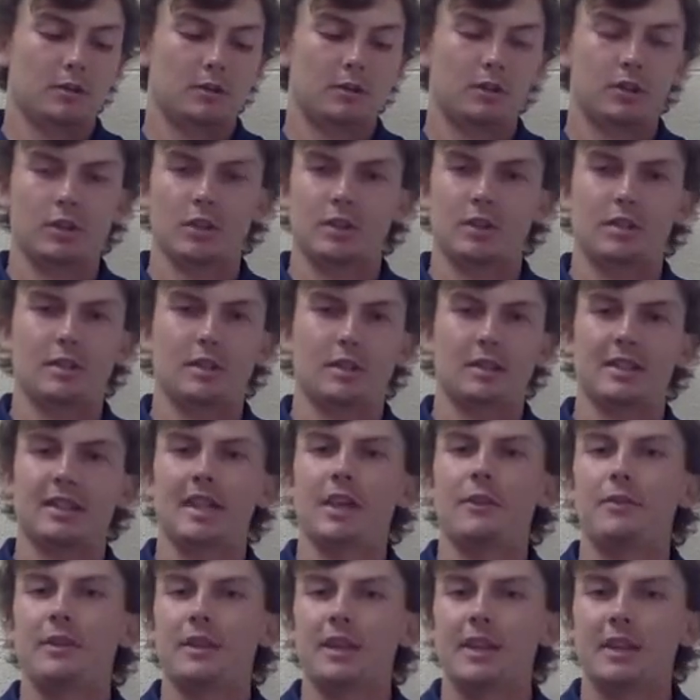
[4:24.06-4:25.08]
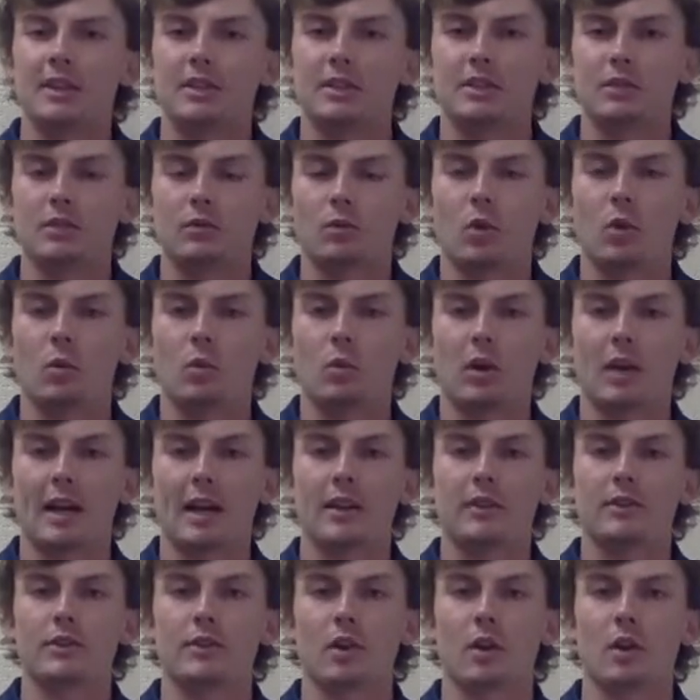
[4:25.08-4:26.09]
just definitions of what
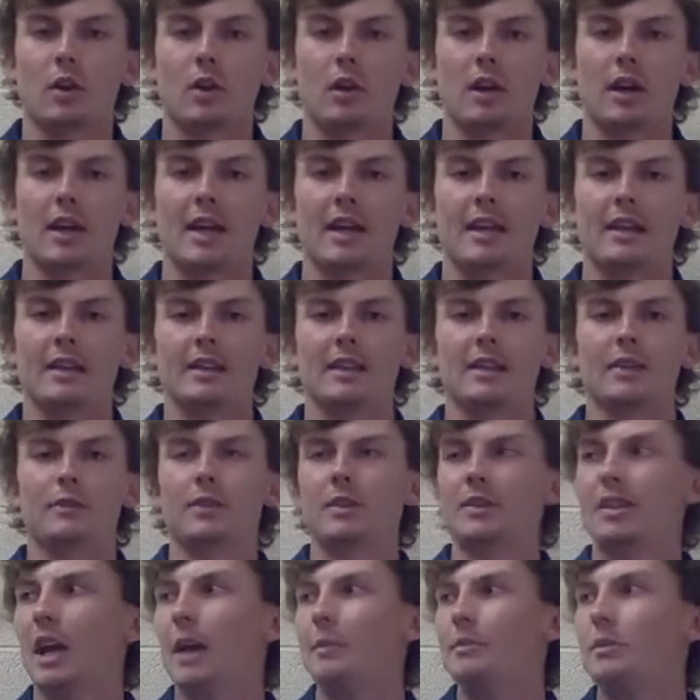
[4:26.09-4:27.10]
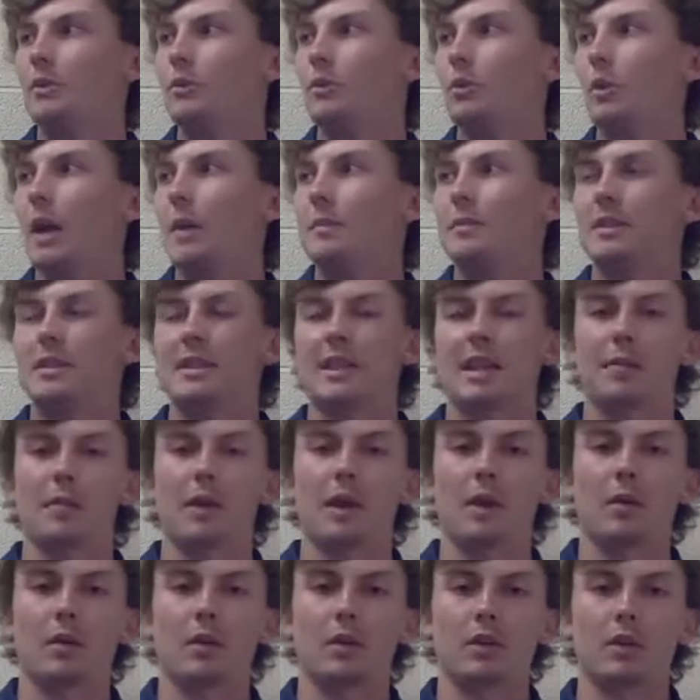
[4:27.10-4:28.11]
workouts are and different types of reps that they
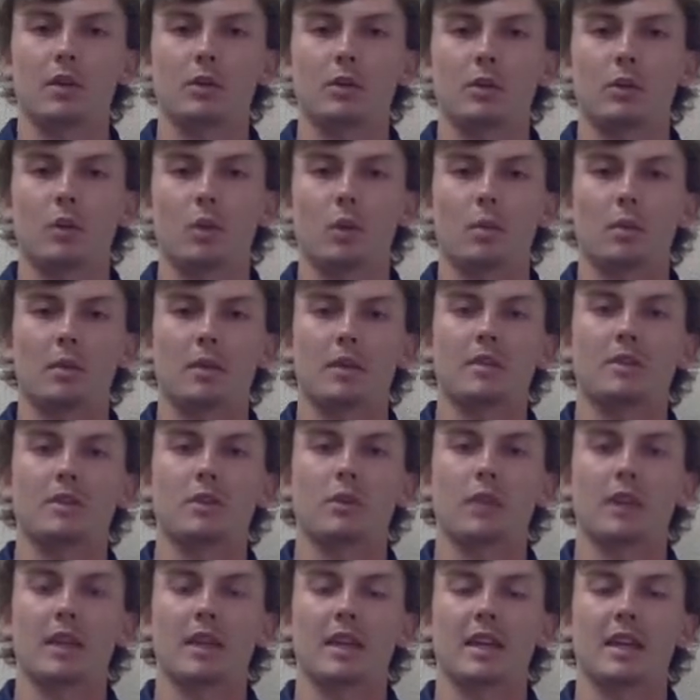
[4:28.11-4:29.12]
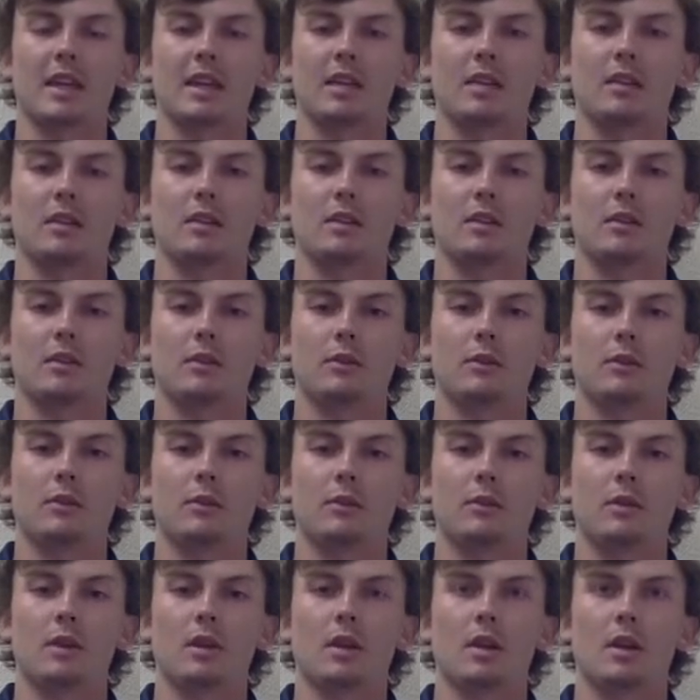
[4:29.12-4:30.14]
might want to use for them so they can
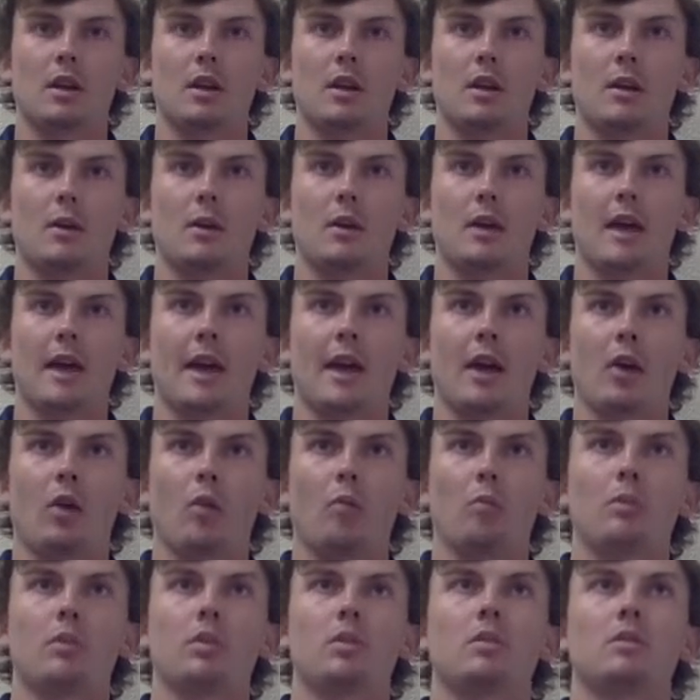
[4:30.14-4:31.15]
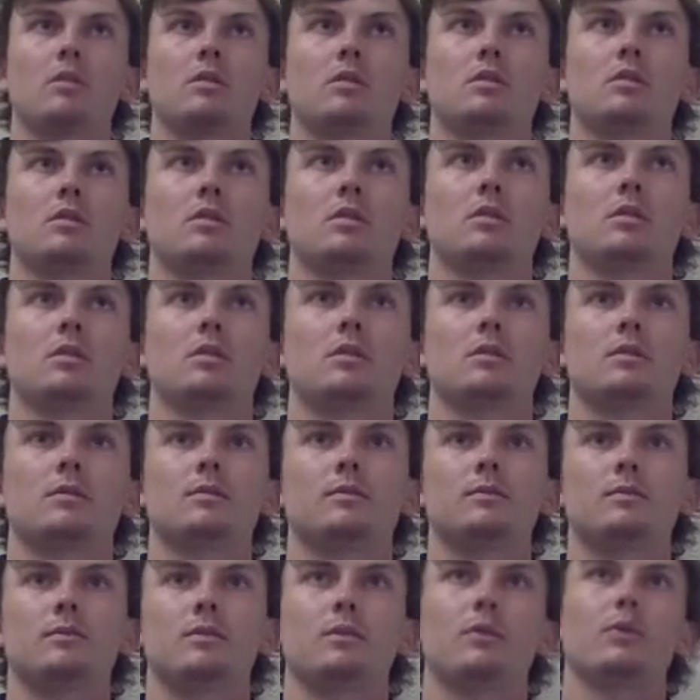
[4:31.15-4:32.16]
help
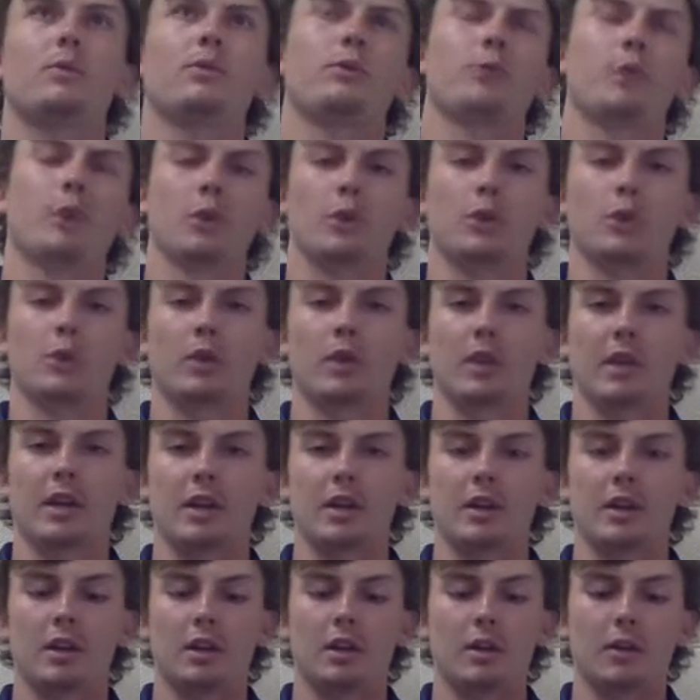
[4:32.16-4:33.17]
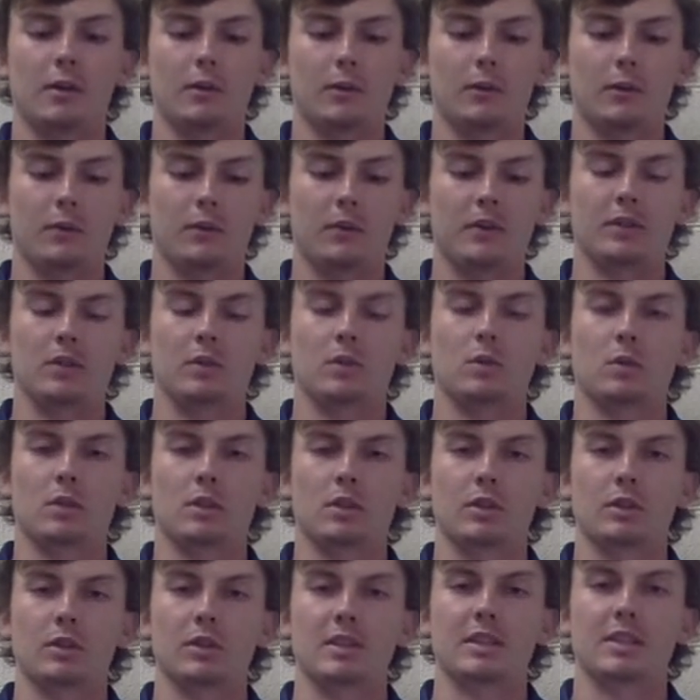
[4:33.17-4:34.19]
further their physical
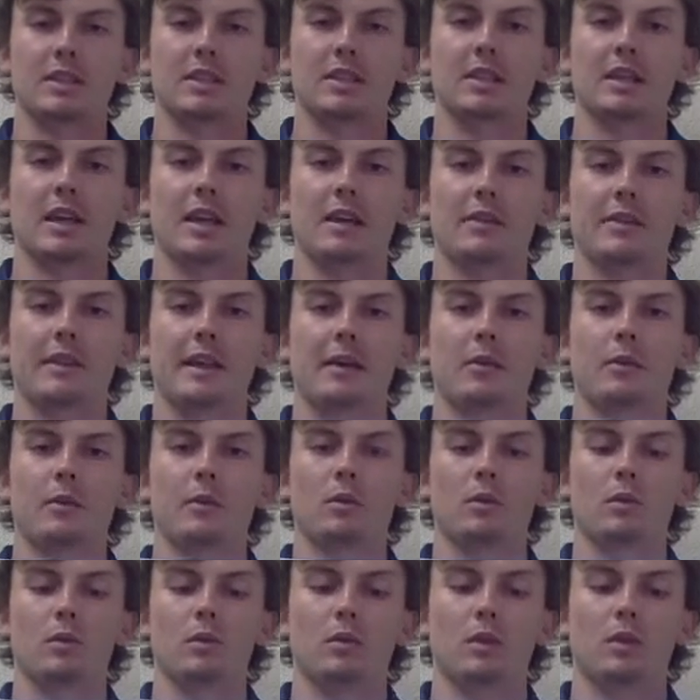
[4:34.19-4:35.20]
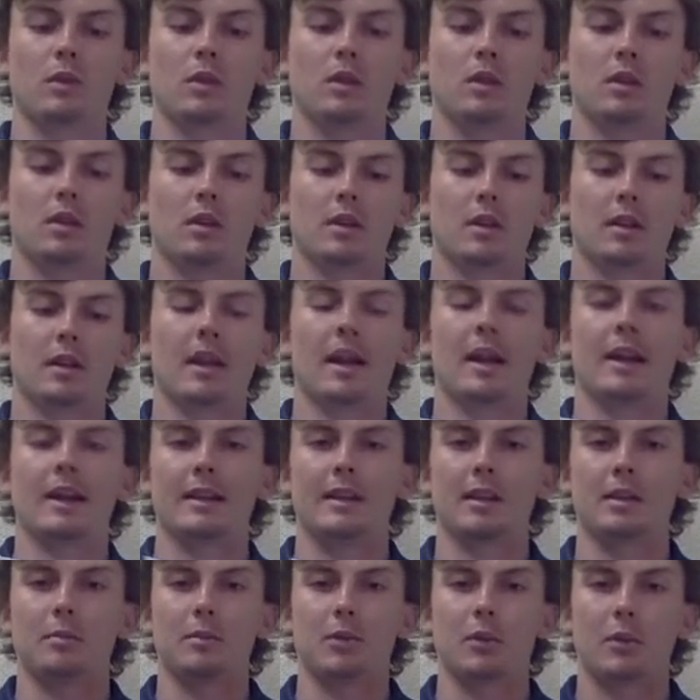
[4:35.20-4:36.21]
literacy that will guide
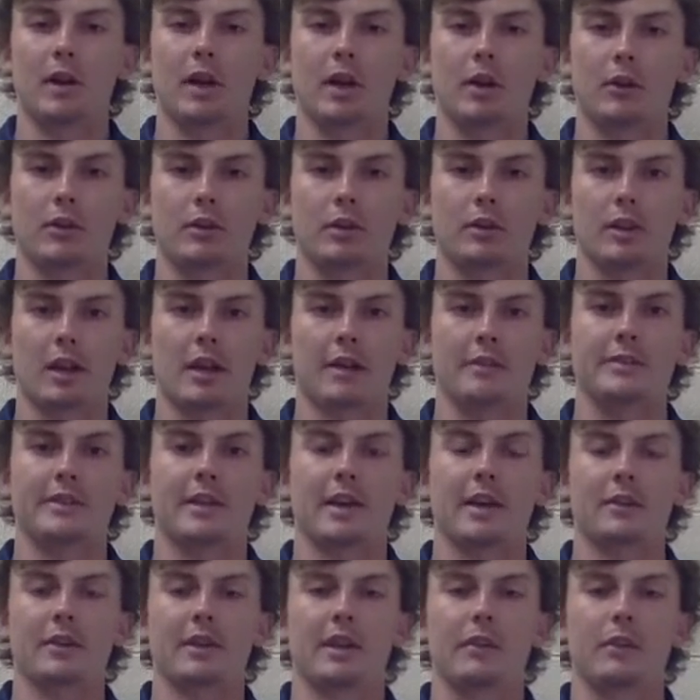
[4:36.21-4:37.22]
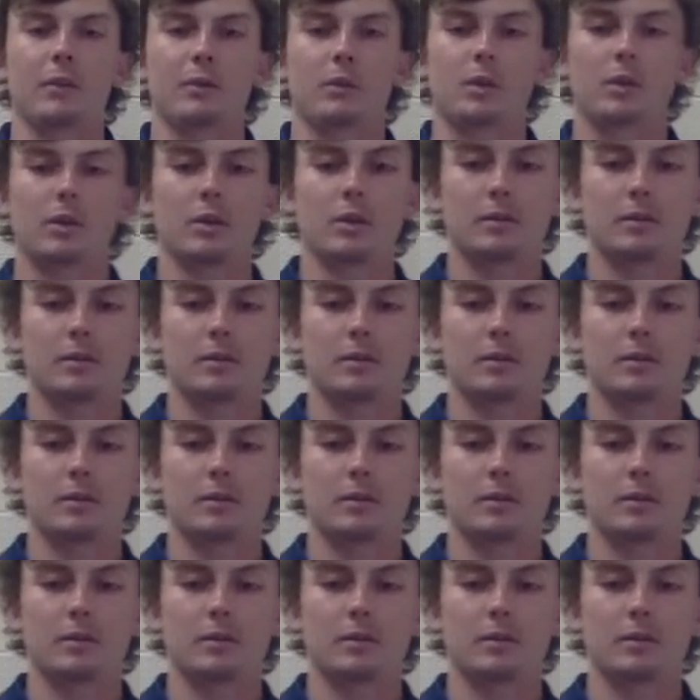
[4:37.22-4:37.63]
them to a healthier lifestyle down the road.